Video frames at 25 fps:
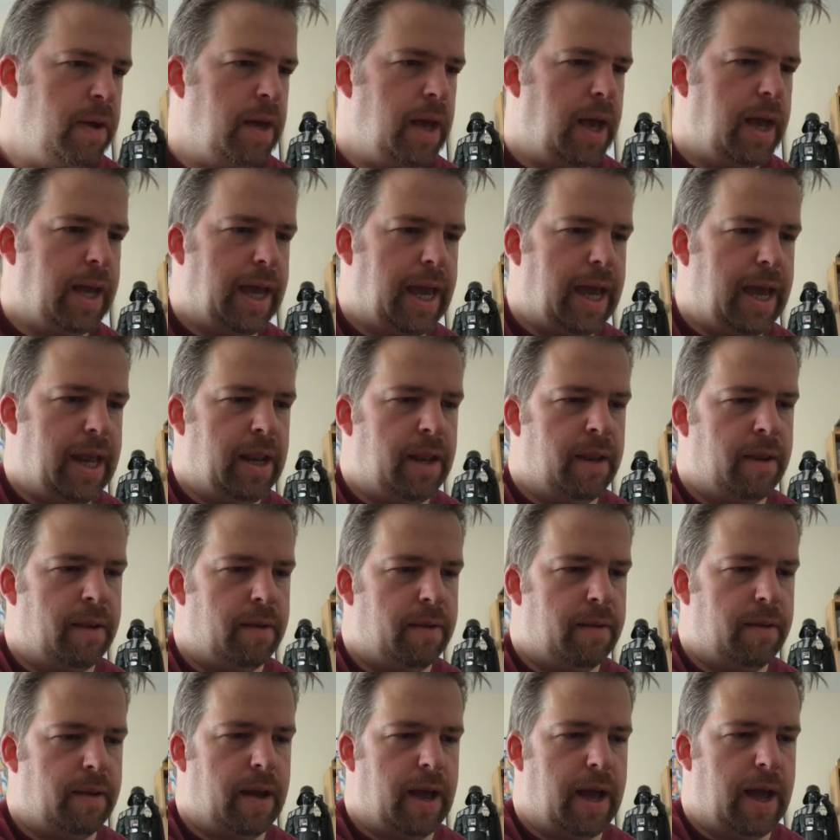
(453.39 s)
Again,
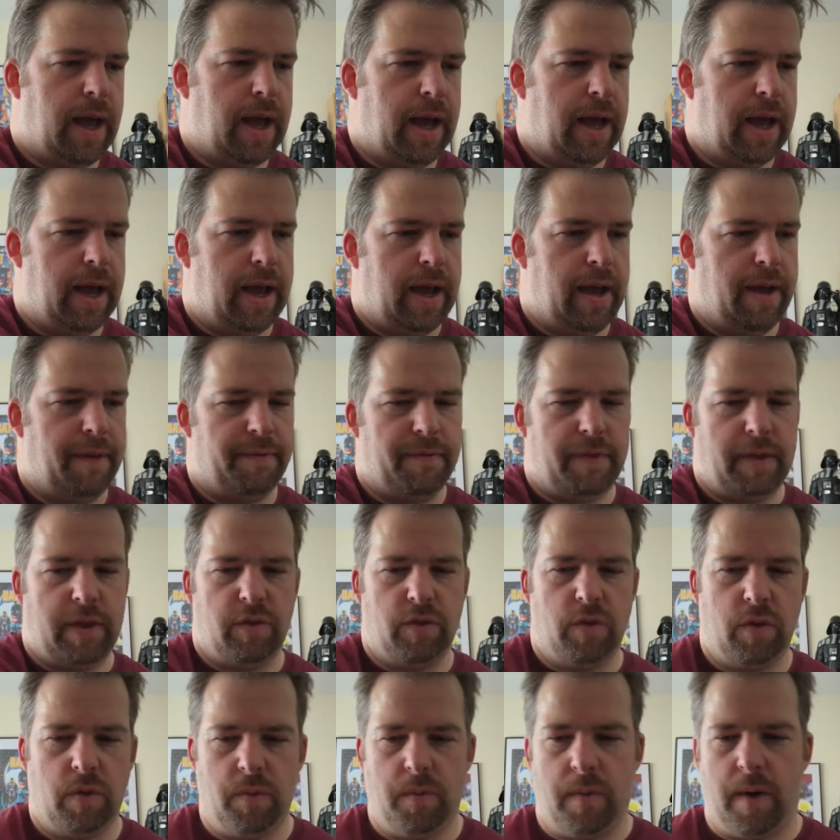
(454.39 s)
if
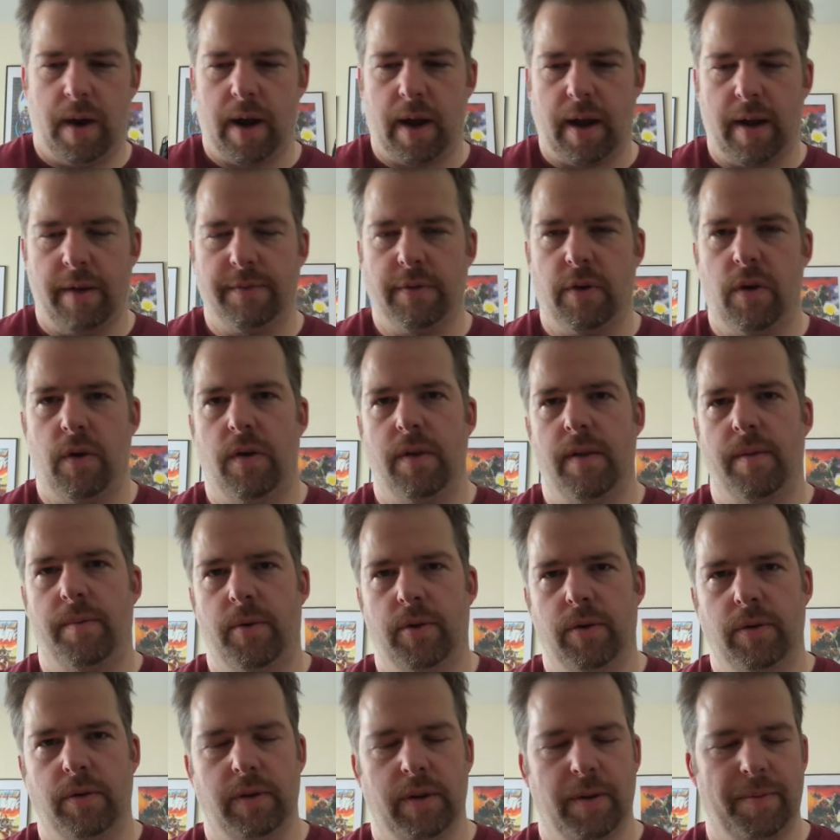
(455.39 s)
these don't work, I've got them
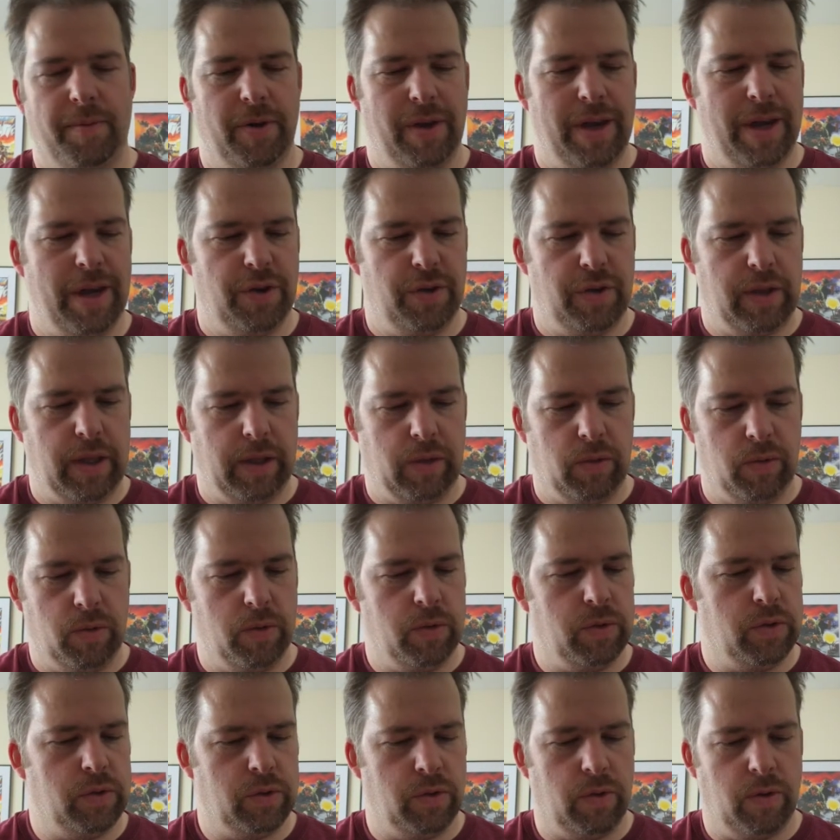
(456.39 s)
on WHD
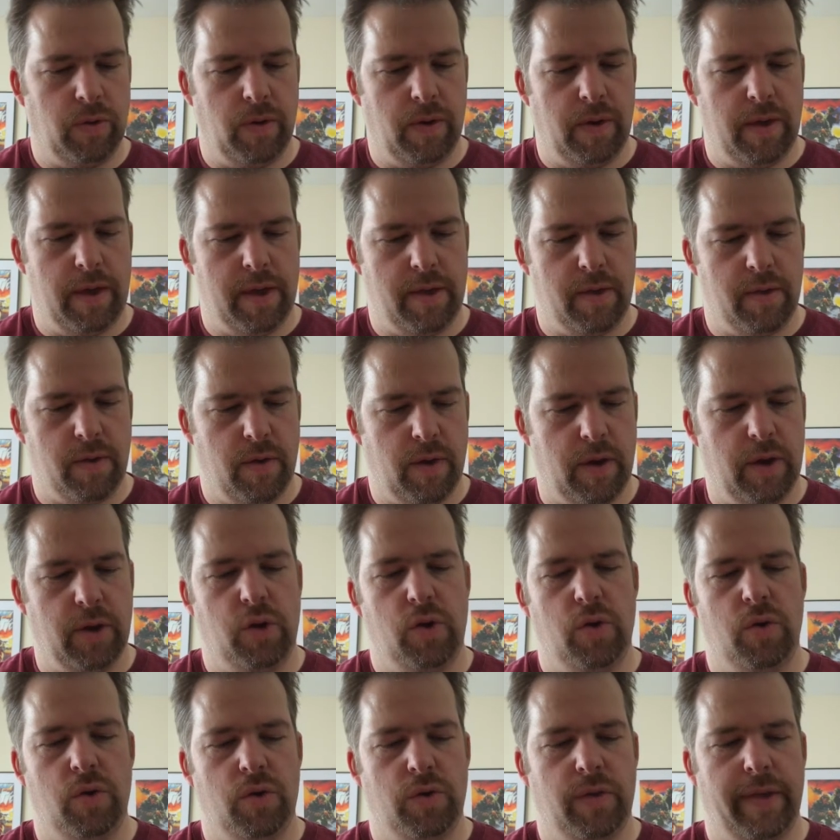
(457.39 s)
load, so it's not a
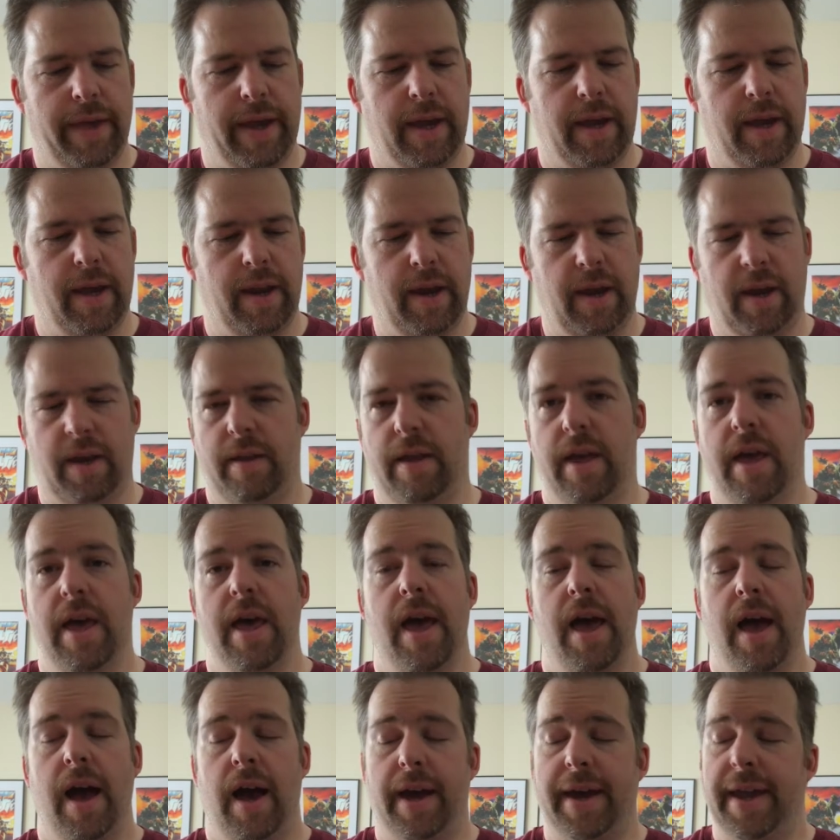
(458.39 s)
huge thing, and
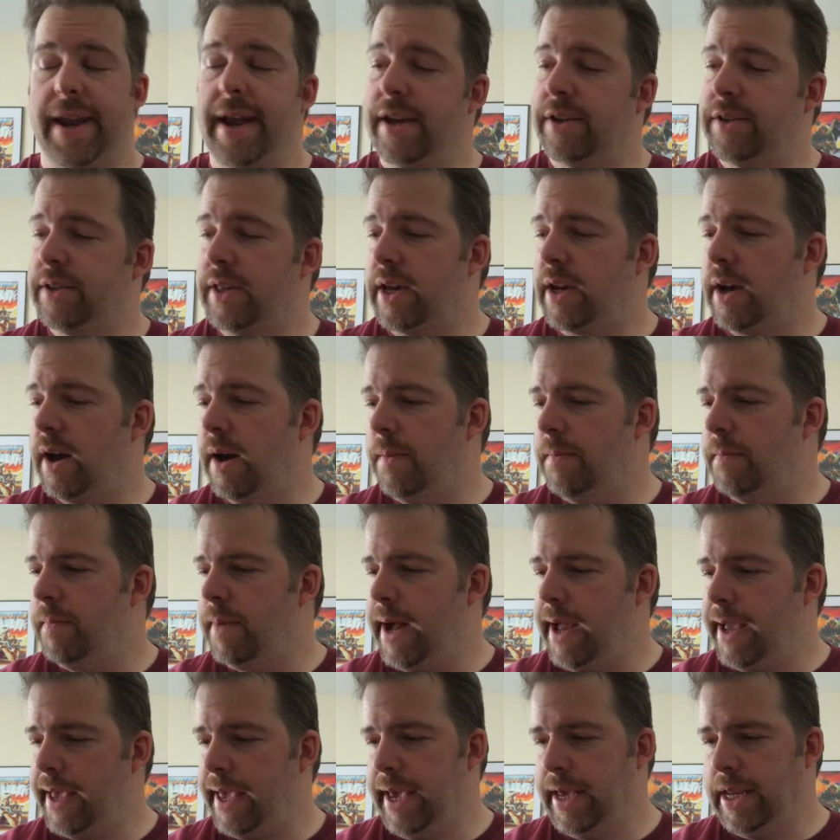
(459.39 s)
I can actually cut
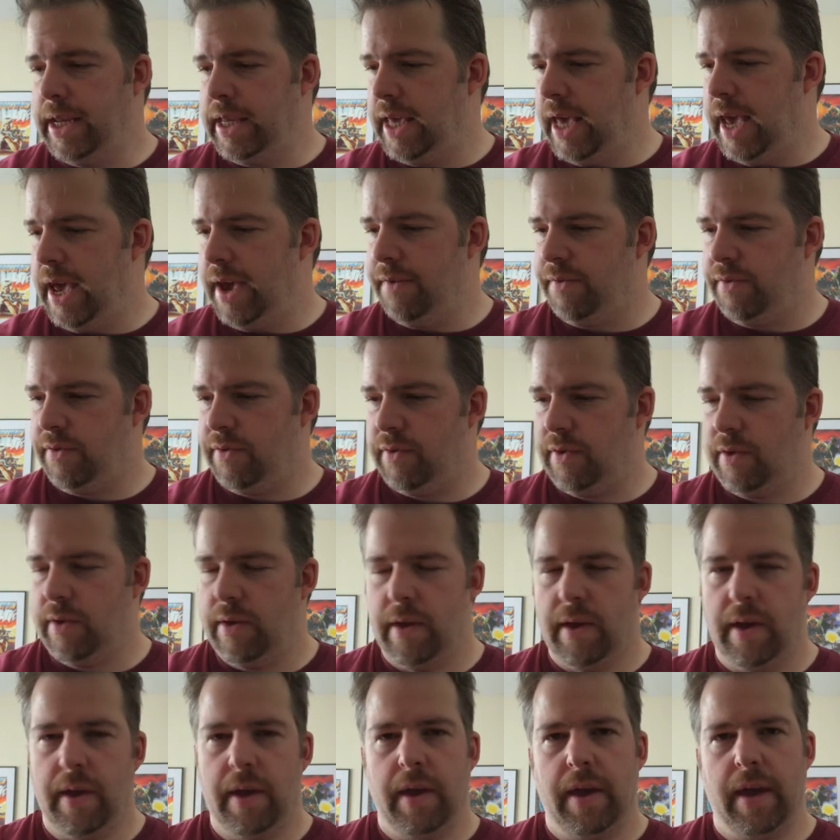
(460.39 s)
back ADFs.
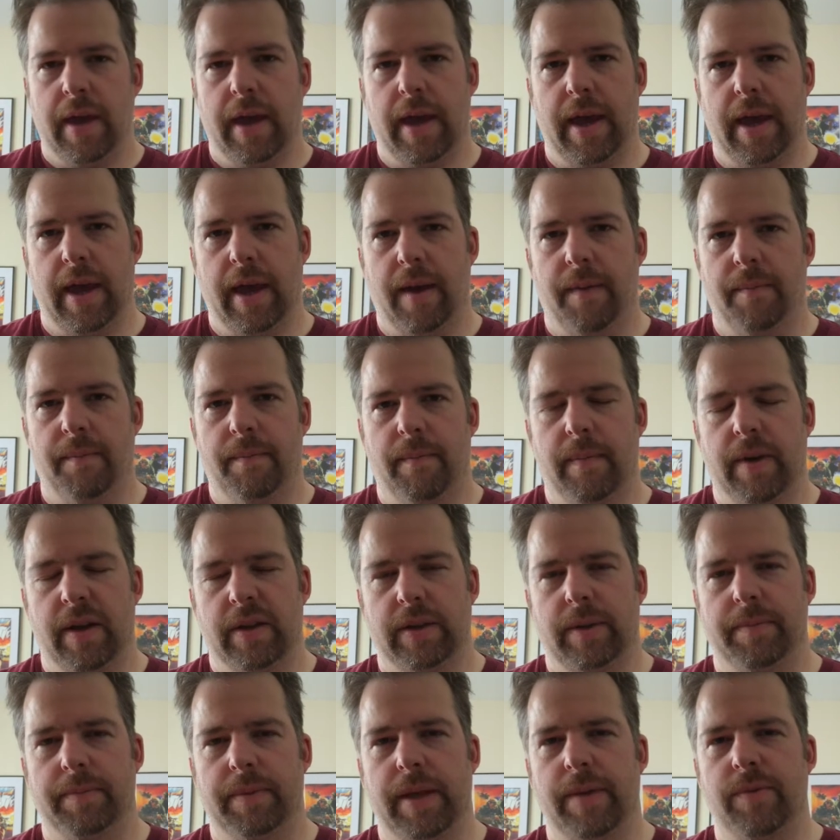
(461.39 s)
I
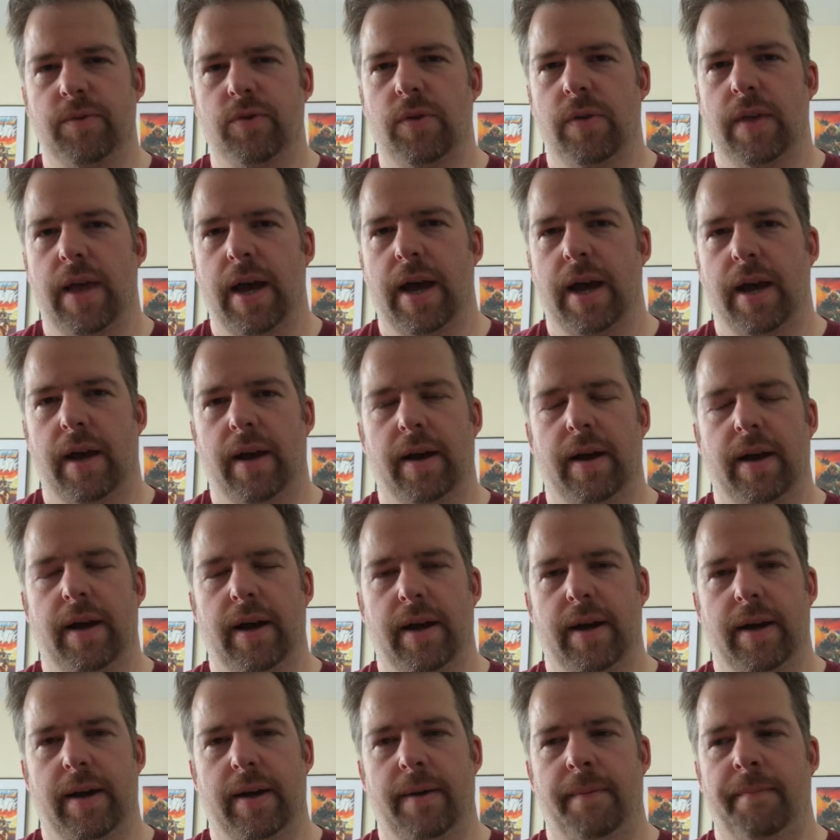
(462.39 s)
sometimes do that.
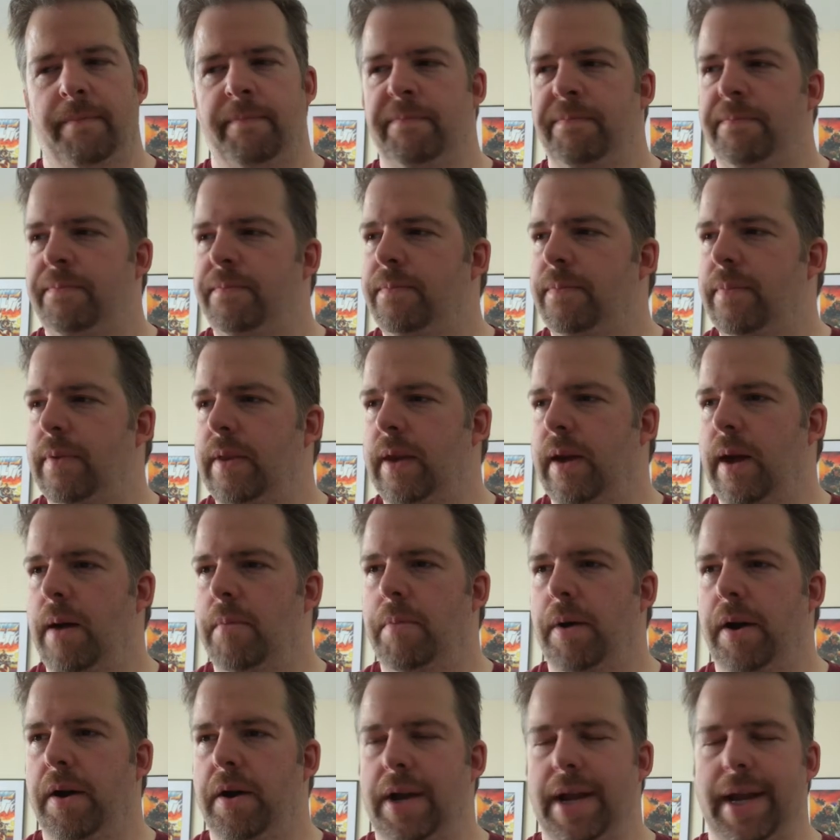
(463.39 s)
I
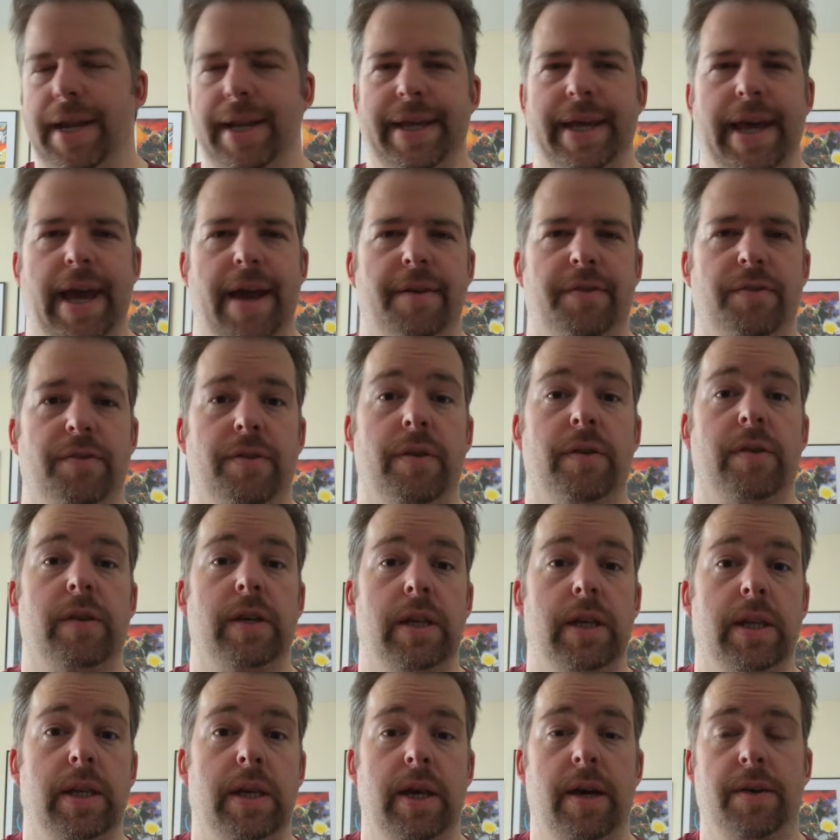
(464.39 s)
burn ADFs to
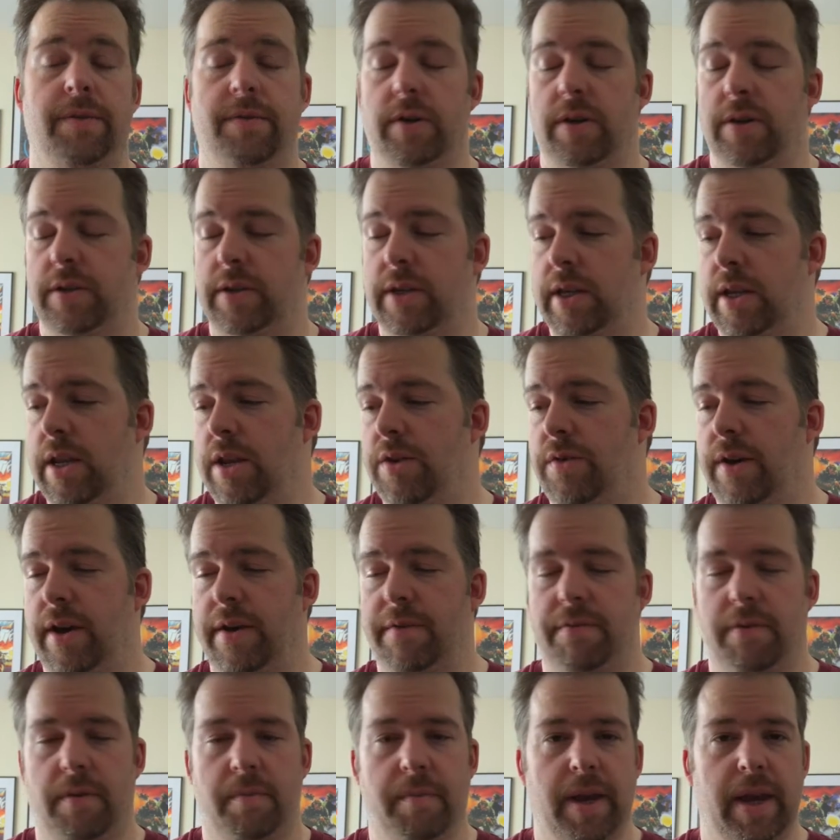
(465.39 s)
CD. I've got a CD
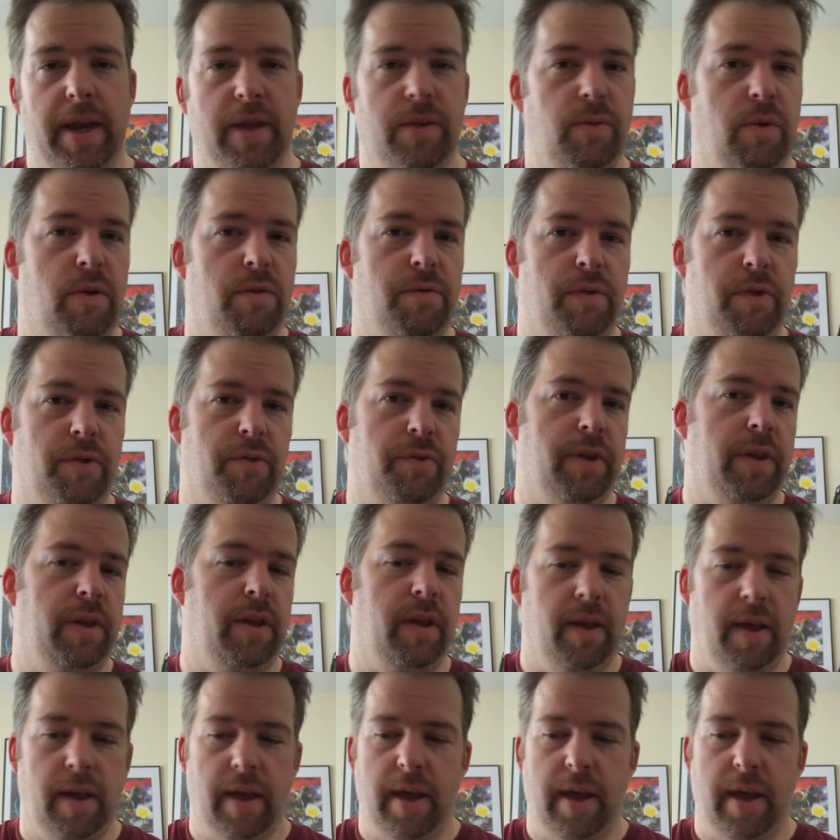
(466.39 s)
drive from A1200.